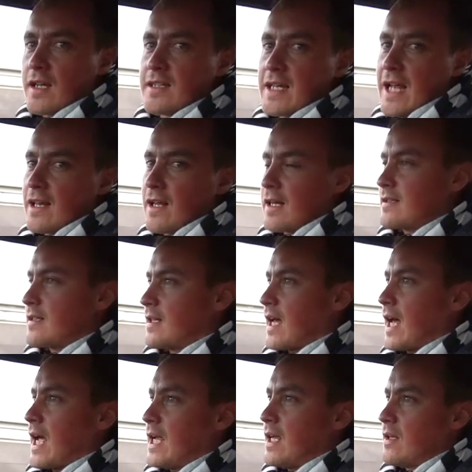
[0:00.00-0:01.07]
a day like
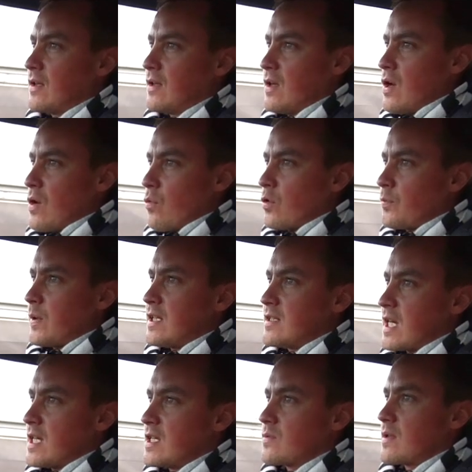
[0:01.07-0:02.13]
today would be
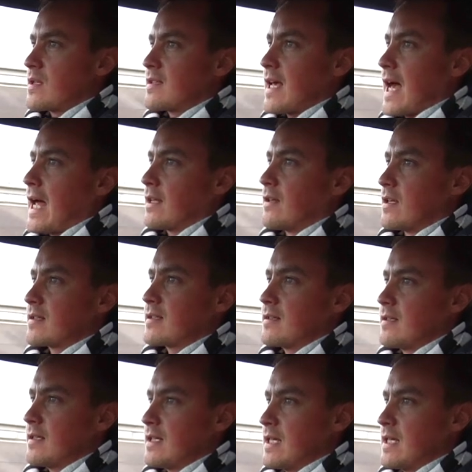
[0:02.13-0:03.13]
tinged with sadness